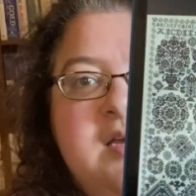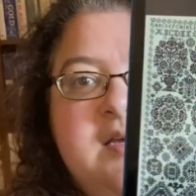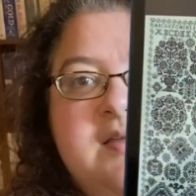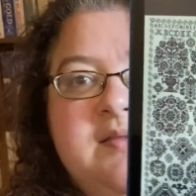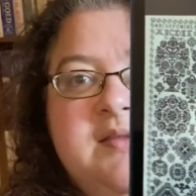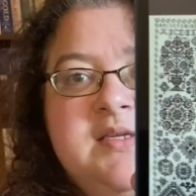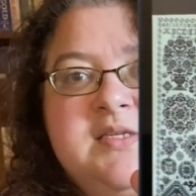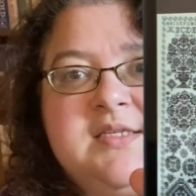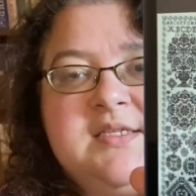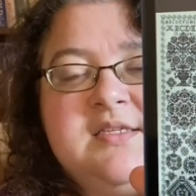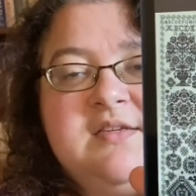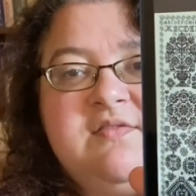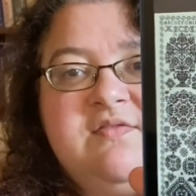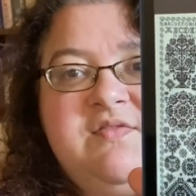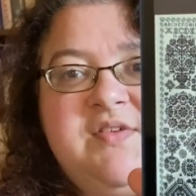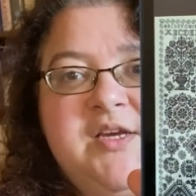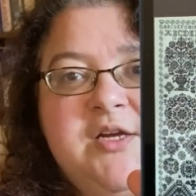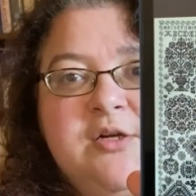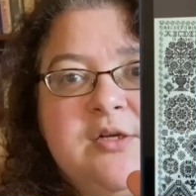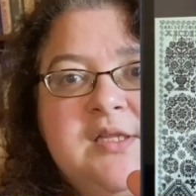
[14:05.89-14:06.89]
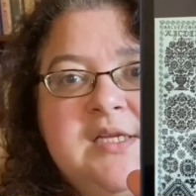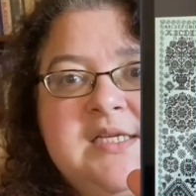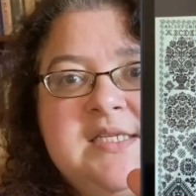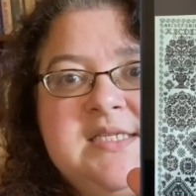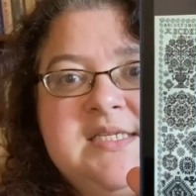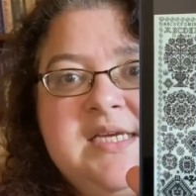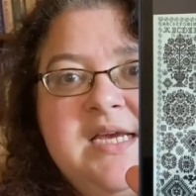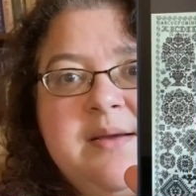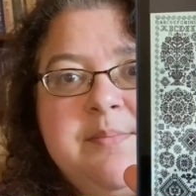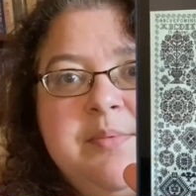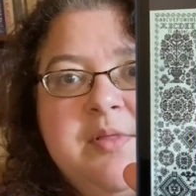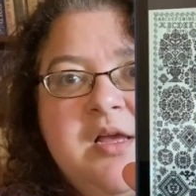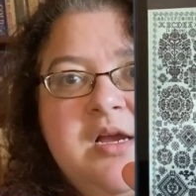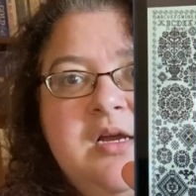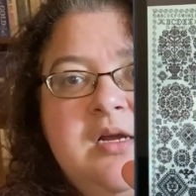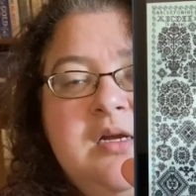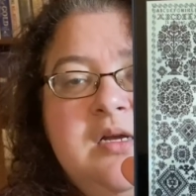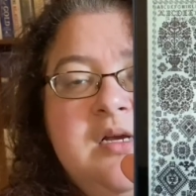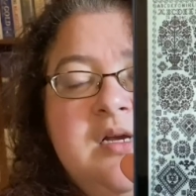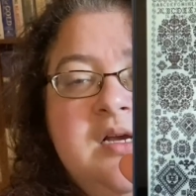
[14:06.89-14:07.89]
This is a Virulent
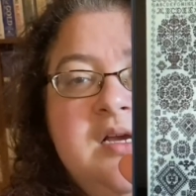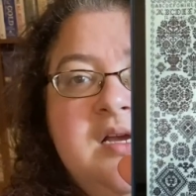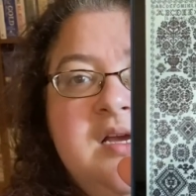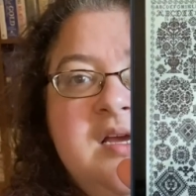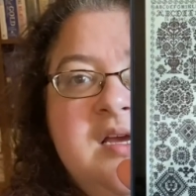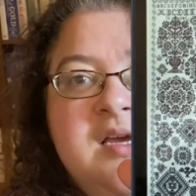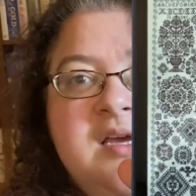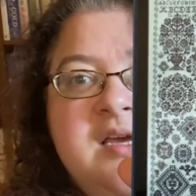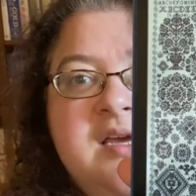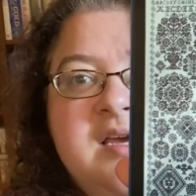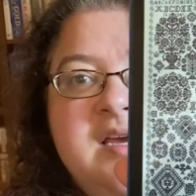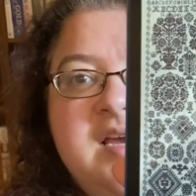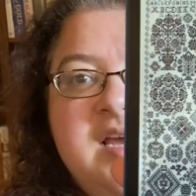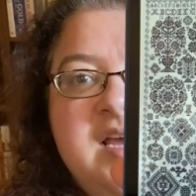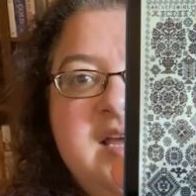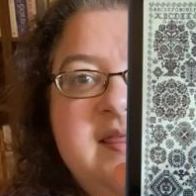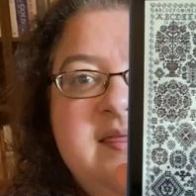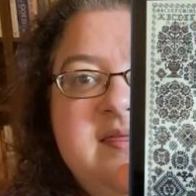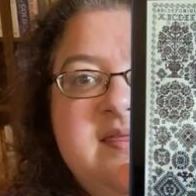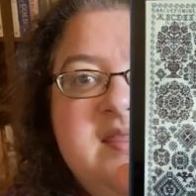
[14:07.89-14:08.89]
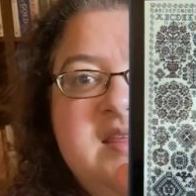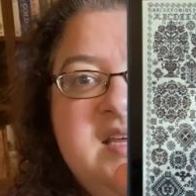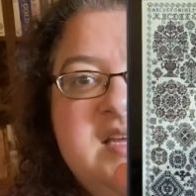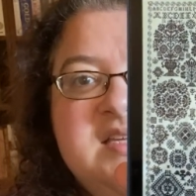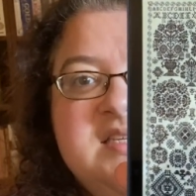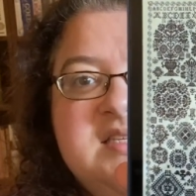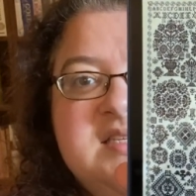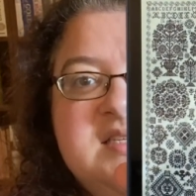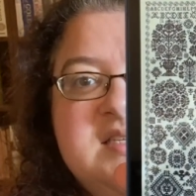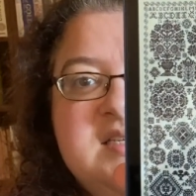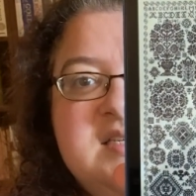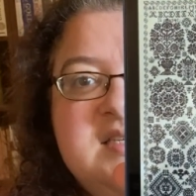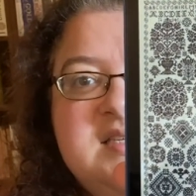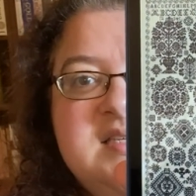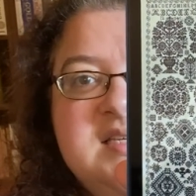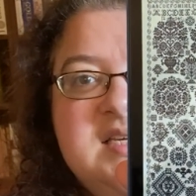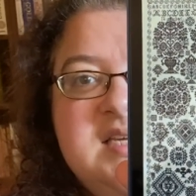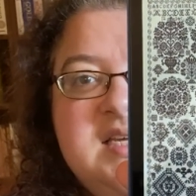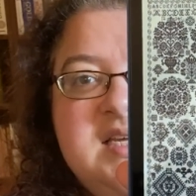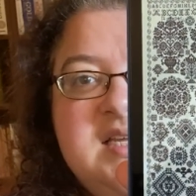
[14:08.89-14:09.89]
Sampler, and this is
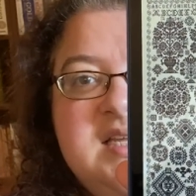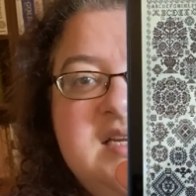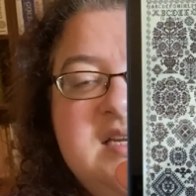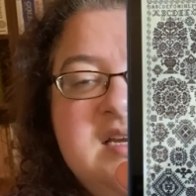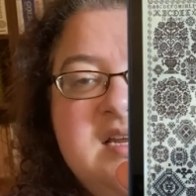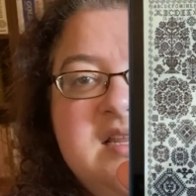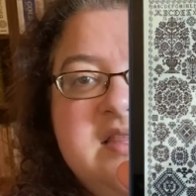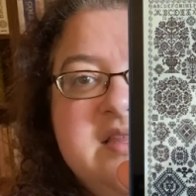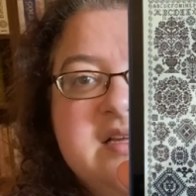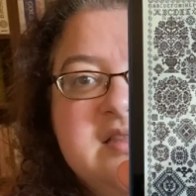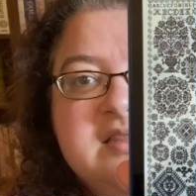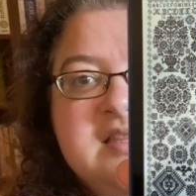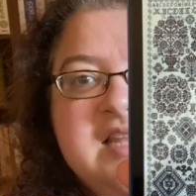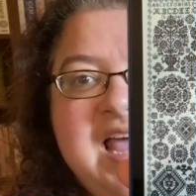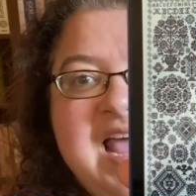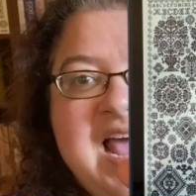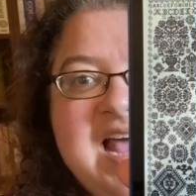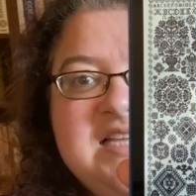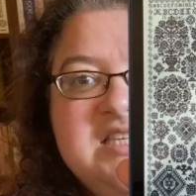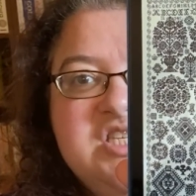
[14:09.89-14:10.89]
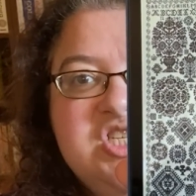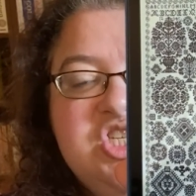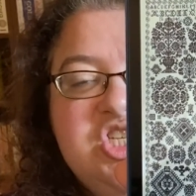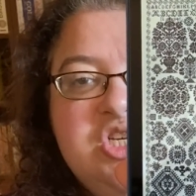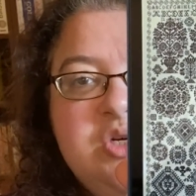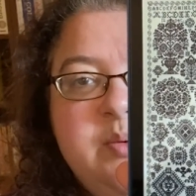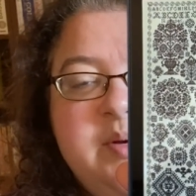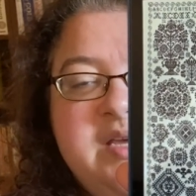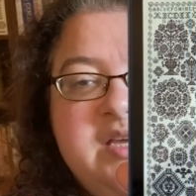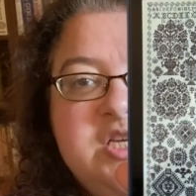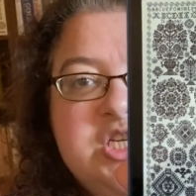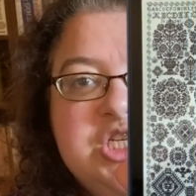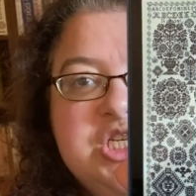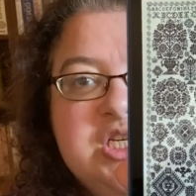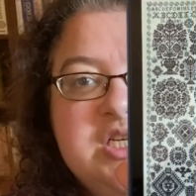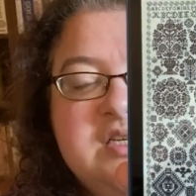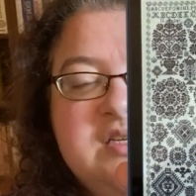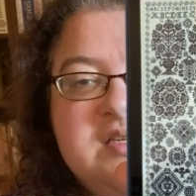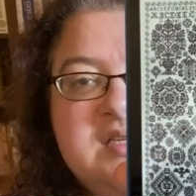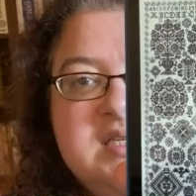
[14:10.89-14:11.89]
in the last 2
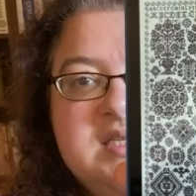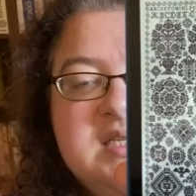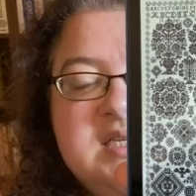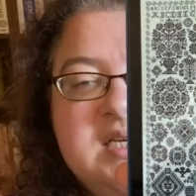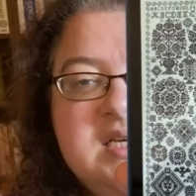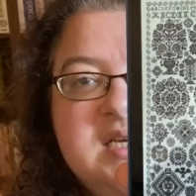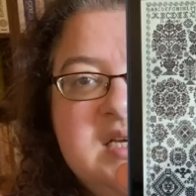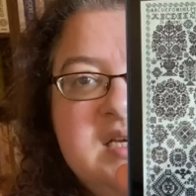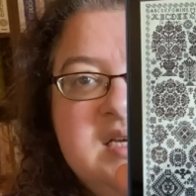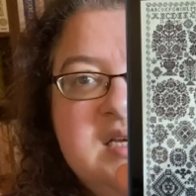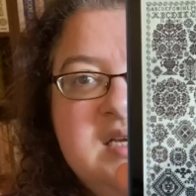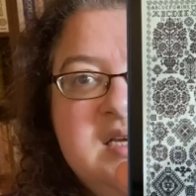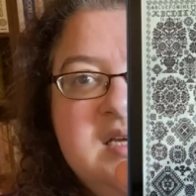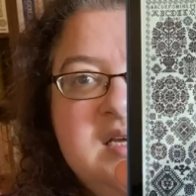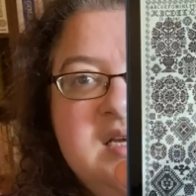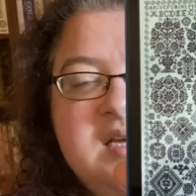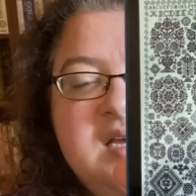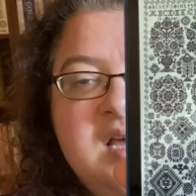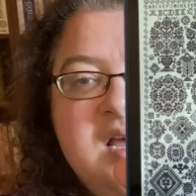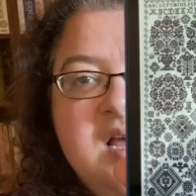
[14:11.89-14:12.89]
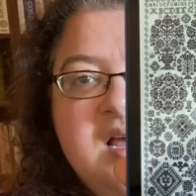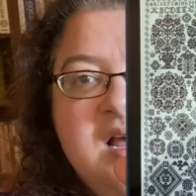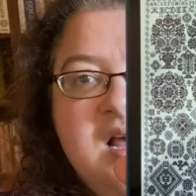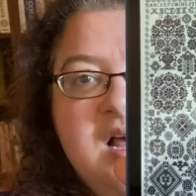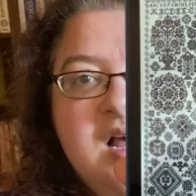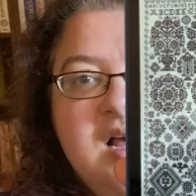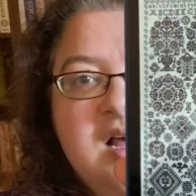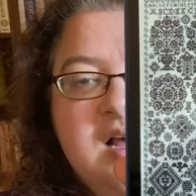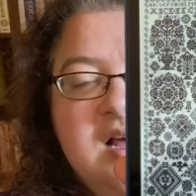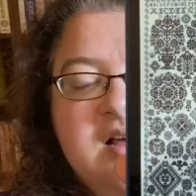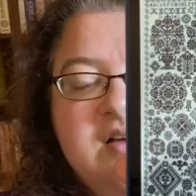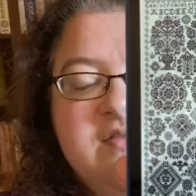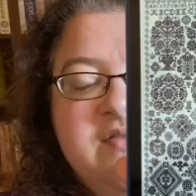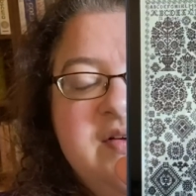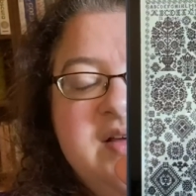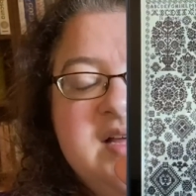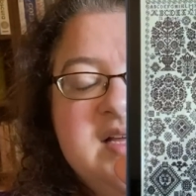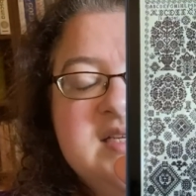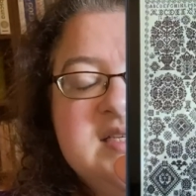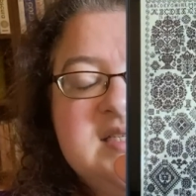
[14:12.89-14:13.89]
issues of
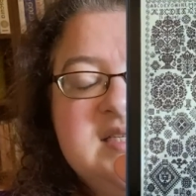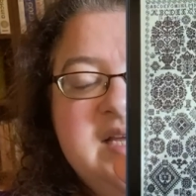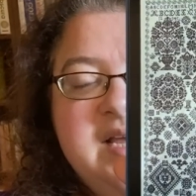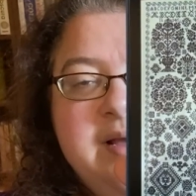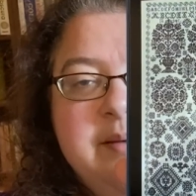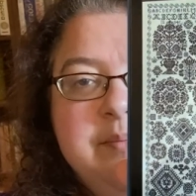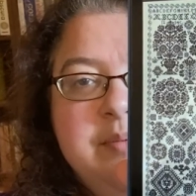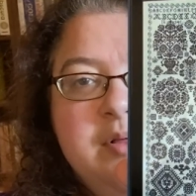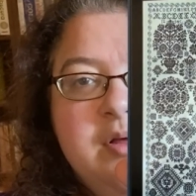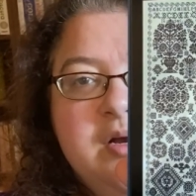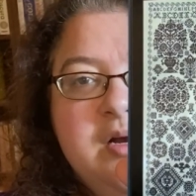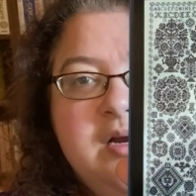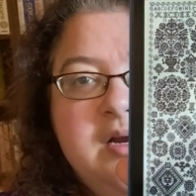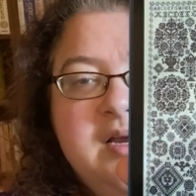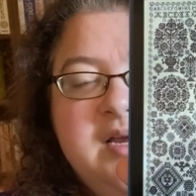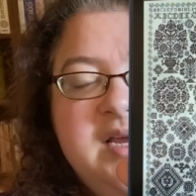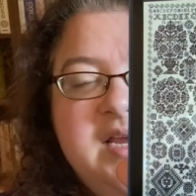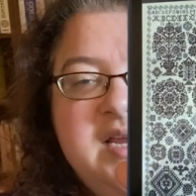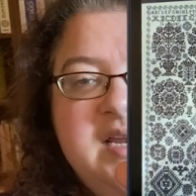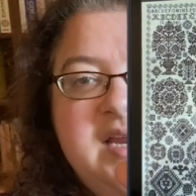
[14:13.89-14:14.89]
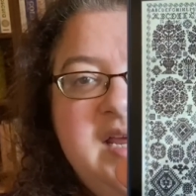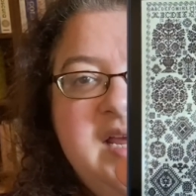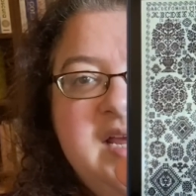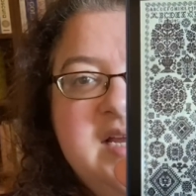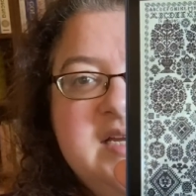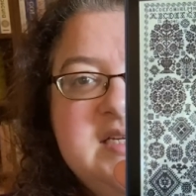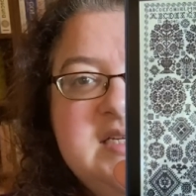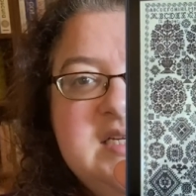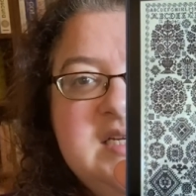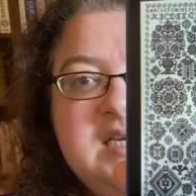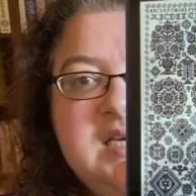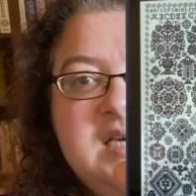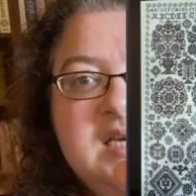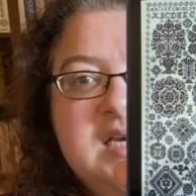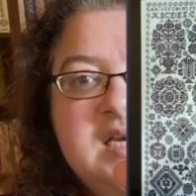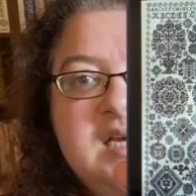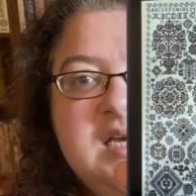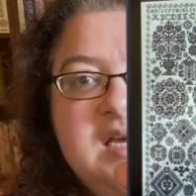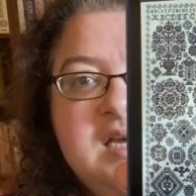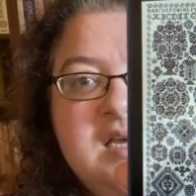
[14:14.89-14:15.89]
Sampler and Antique
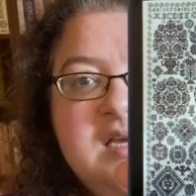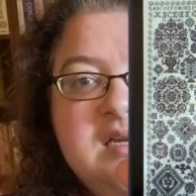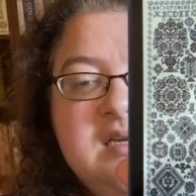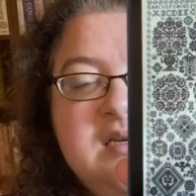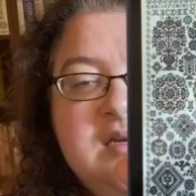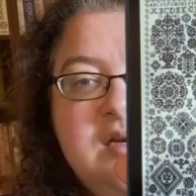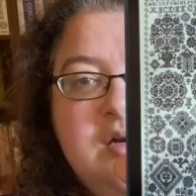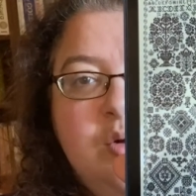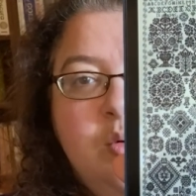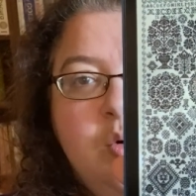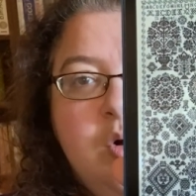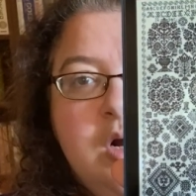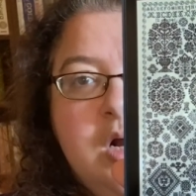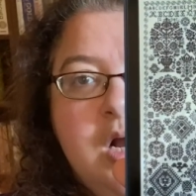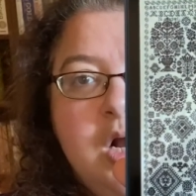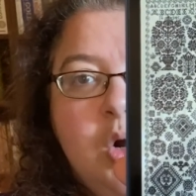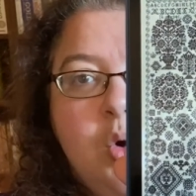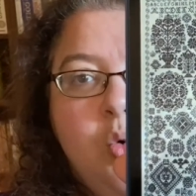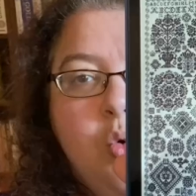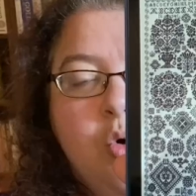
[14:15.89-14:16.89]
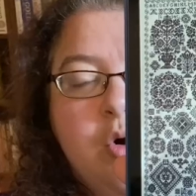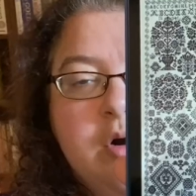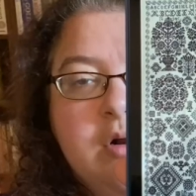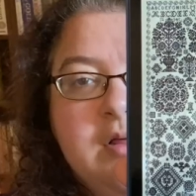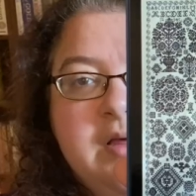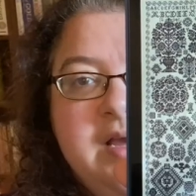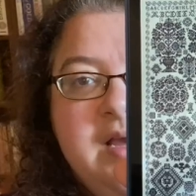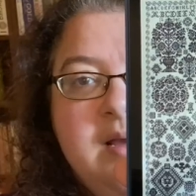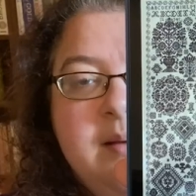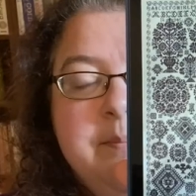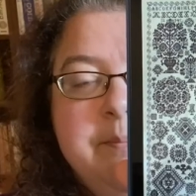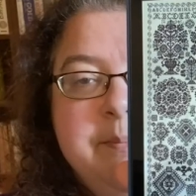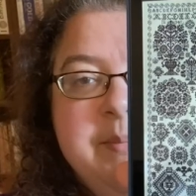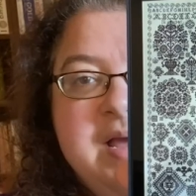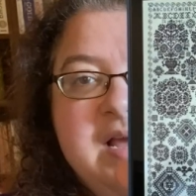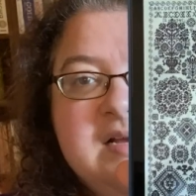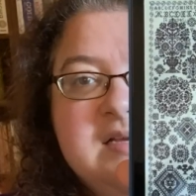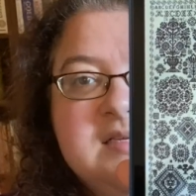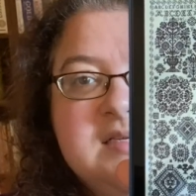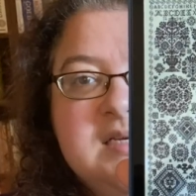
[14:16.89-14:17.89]
Needlework Quarterly
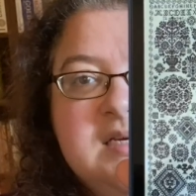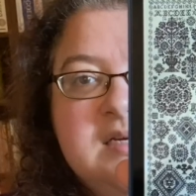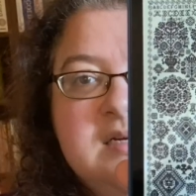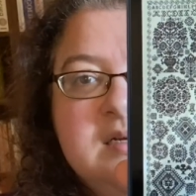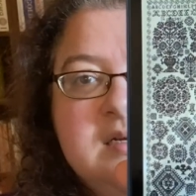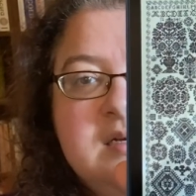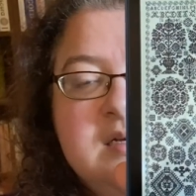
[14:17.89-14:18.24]
magazine.